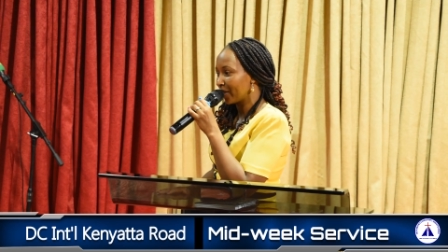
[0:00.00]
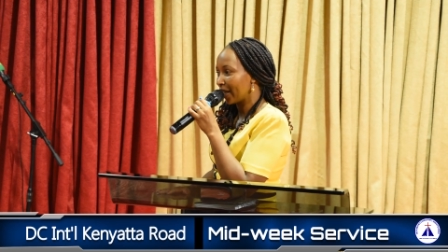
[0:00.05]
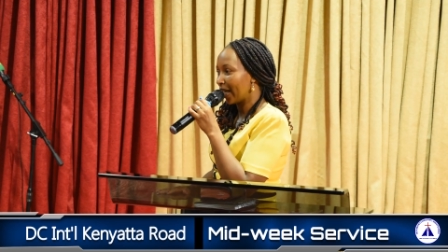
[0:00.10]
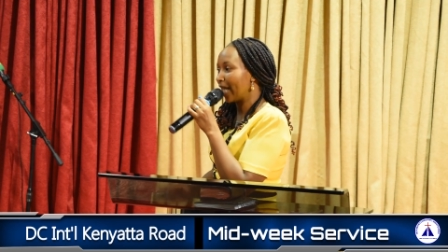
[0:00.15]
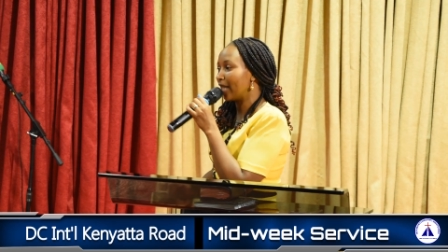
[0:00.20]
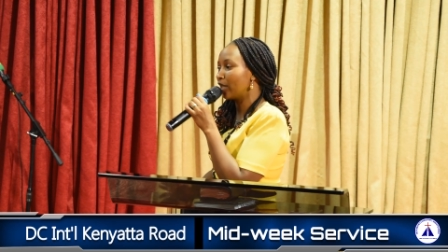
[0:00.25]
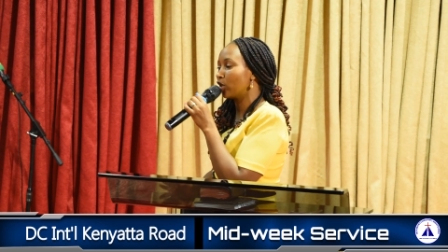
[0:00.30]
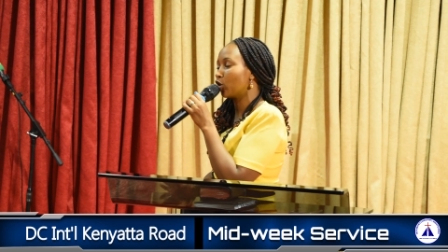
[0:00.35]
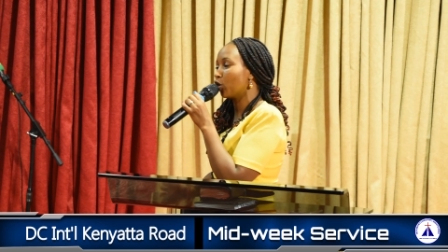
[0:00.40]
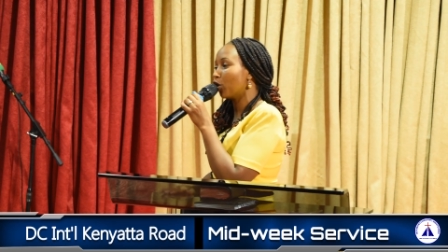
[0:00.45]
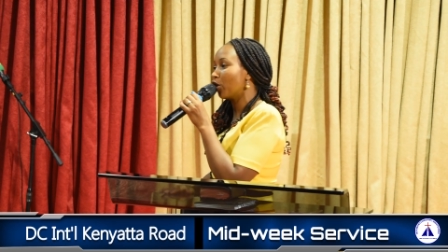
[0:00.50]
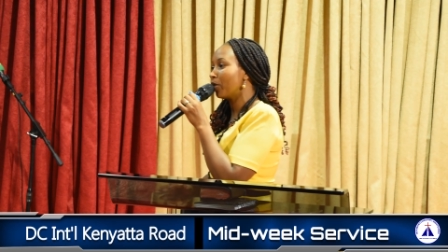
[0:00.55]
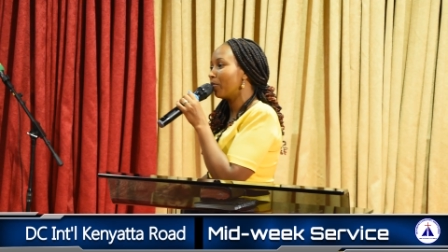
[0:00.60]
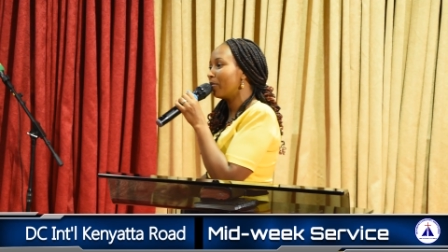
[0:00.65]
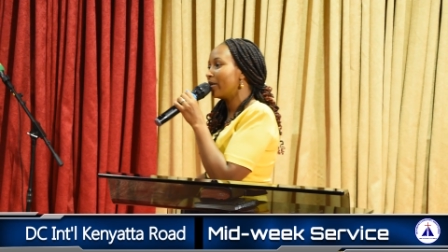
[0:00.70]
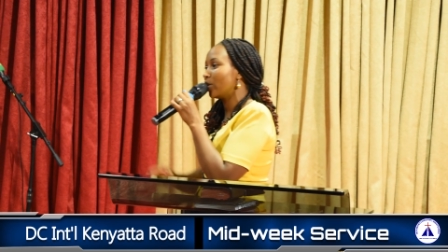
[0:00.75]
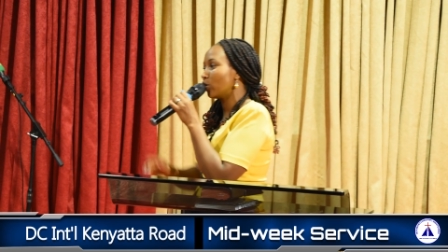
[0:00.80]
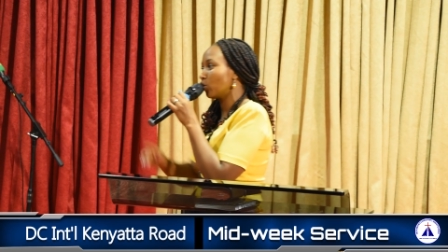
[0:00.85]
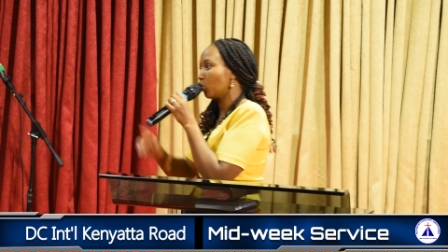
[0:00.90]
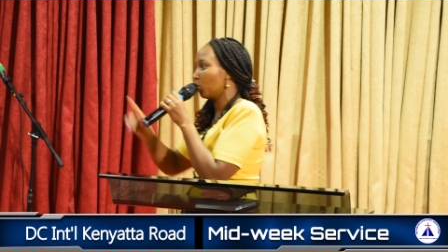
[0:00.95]
and told
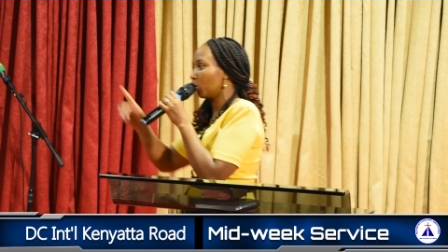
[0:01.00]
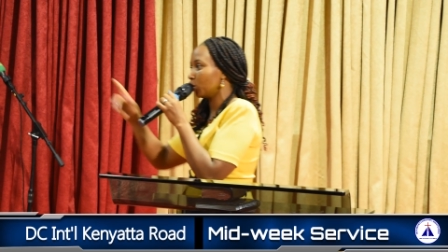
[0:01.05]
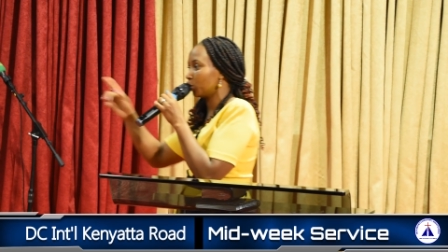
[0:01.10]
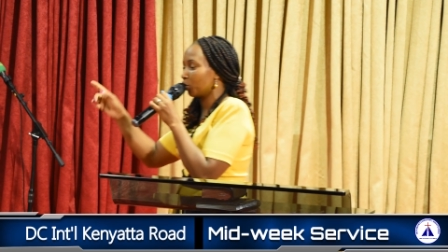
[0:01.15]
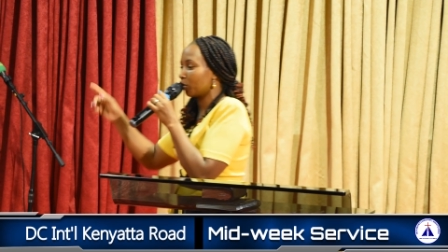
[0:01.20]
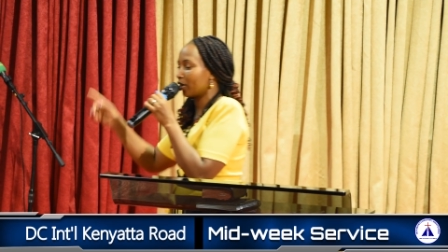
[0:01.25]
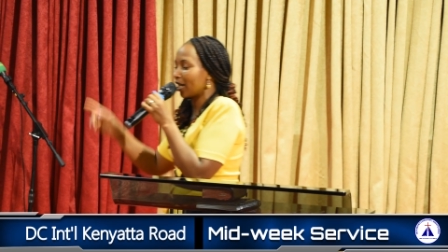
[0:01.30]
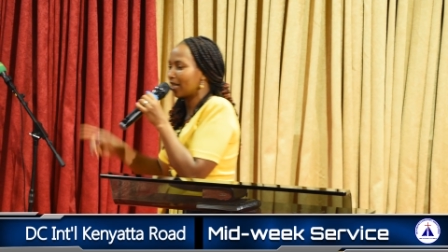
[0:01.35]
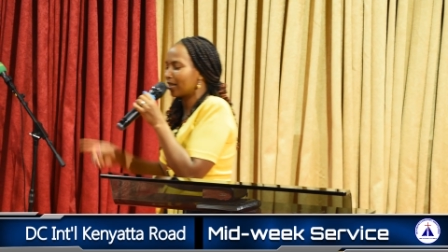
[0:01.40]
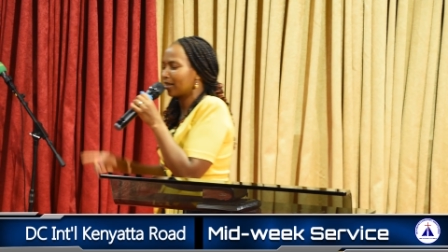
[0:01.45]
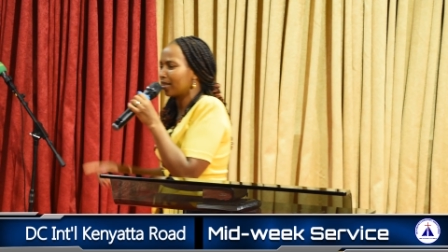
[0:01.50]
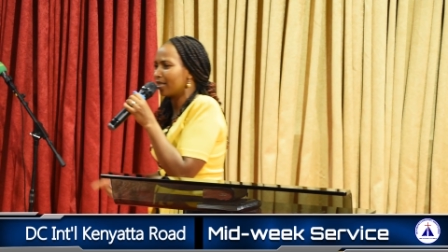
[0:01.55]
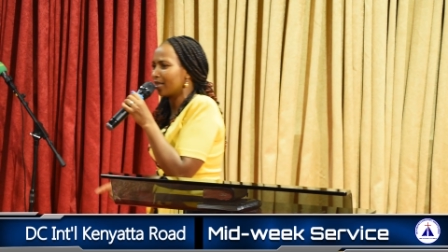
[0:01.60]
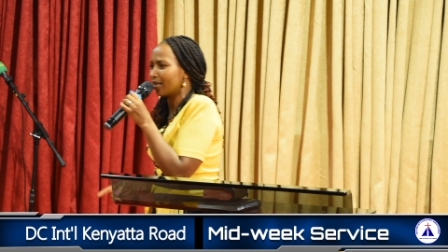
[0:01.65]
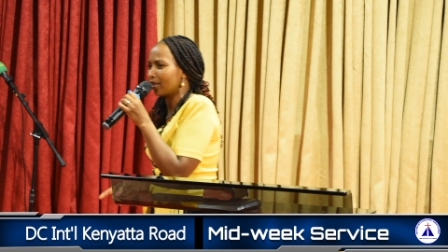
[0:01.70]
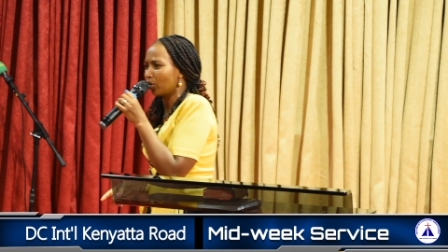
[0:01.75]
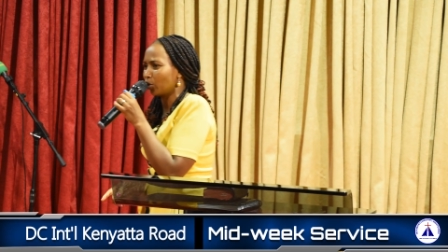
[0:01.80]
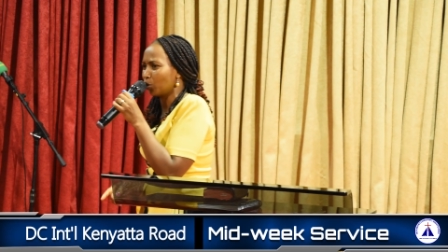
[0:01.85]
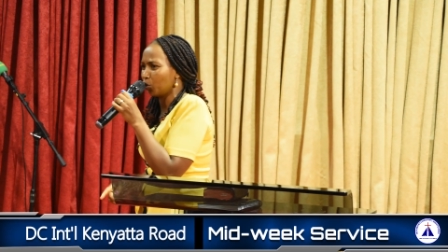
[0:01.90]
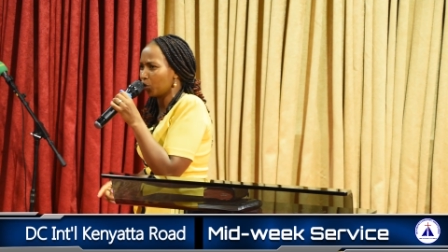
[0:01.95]
me to go to that
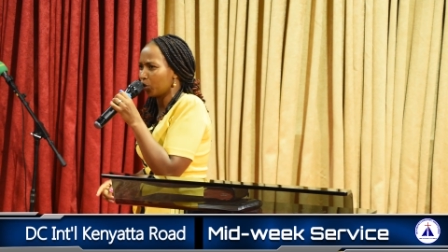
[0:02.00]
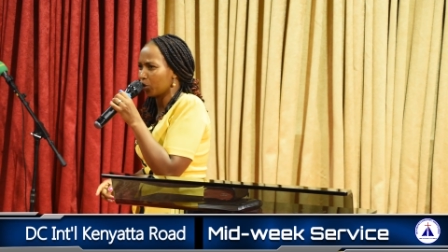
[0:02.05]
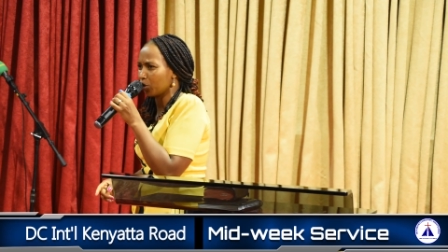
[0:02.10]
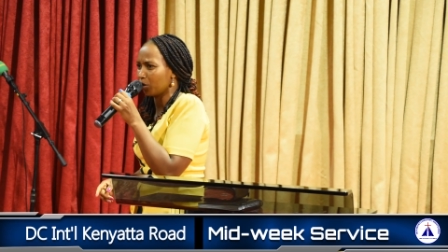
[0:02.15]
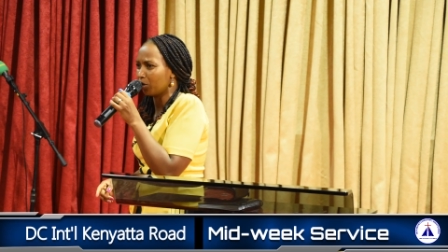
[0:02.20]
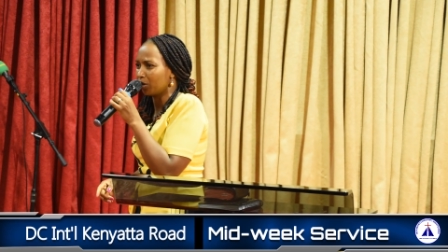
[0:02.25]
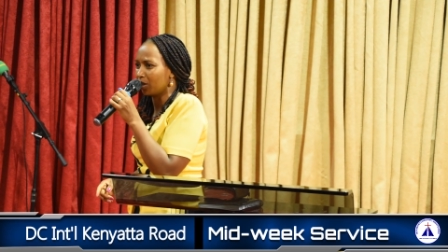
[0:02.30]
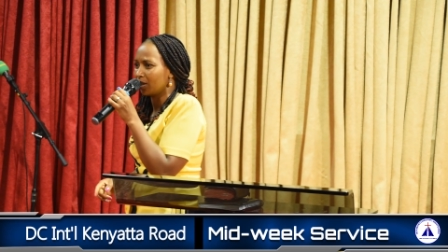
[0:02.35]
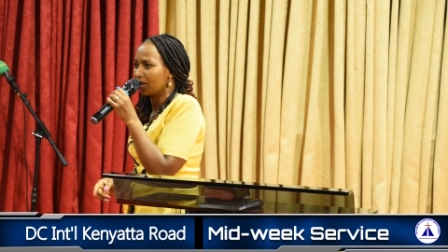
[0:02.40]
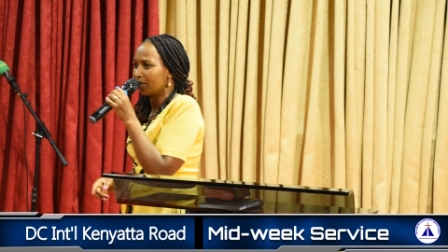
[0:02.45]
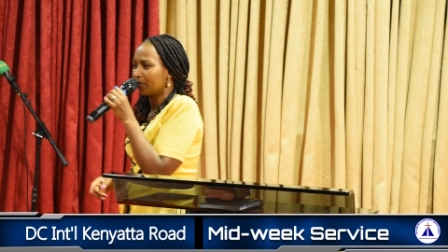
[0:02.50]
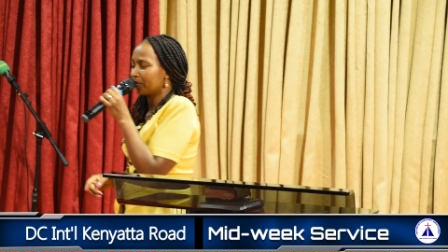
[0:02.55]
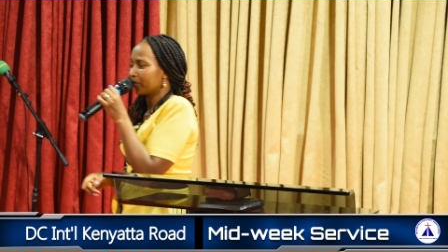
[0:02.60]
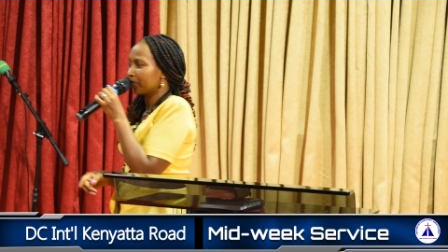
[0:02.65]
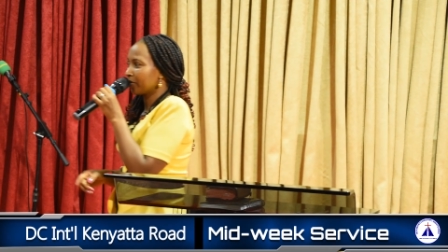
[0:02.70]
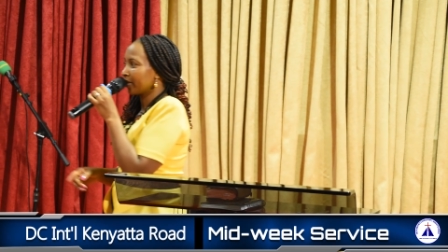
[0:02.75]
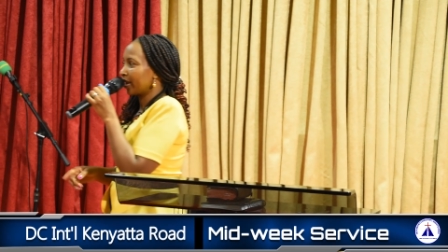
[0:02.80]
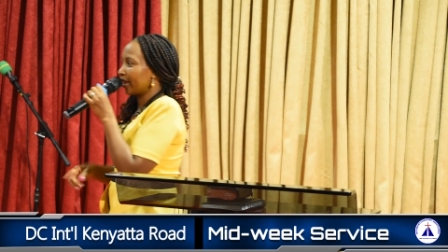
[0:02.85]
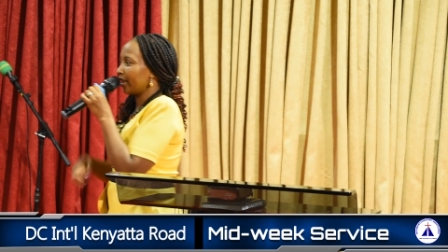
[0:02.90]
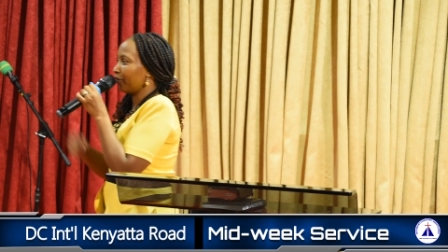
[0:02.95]
institution
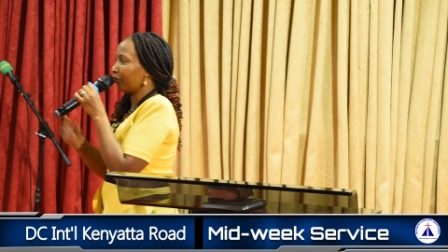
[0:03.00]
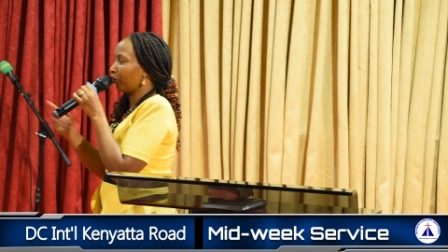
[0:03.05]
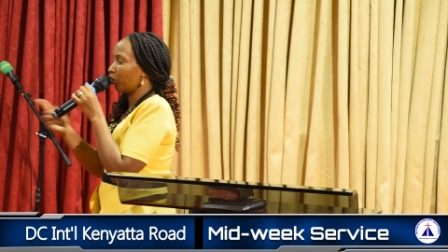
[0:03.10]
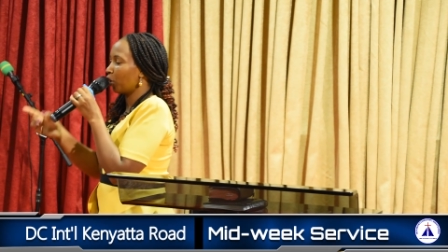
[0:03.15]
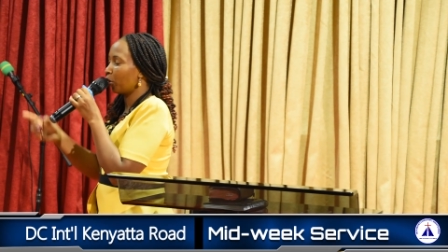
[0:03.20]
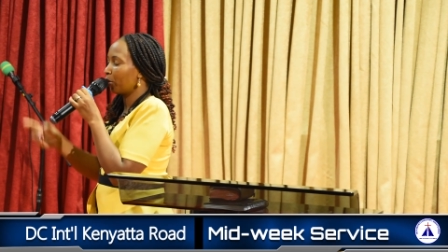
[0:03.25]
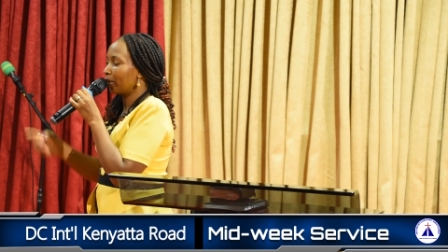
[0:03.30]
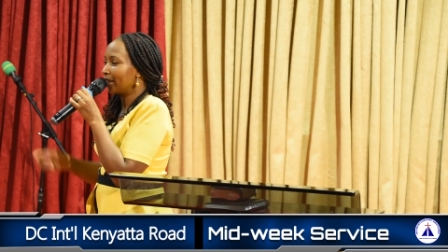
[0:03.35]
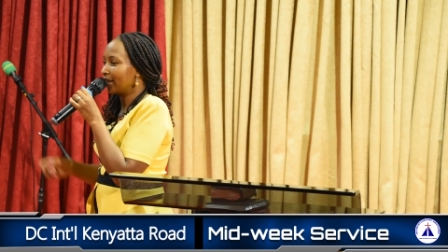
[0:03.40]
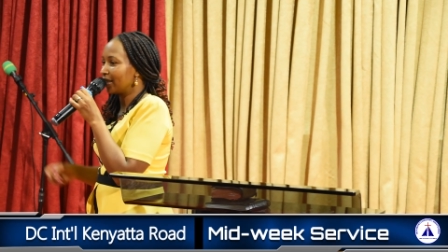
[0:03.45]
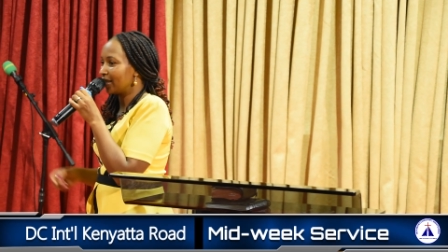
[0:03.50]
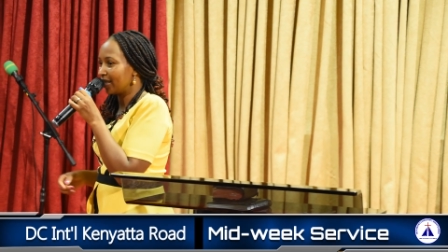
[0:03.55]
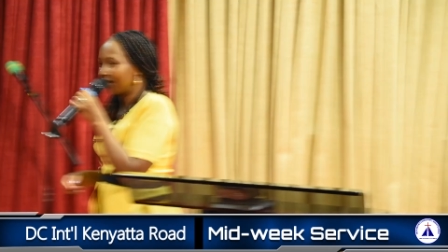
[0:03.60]
the following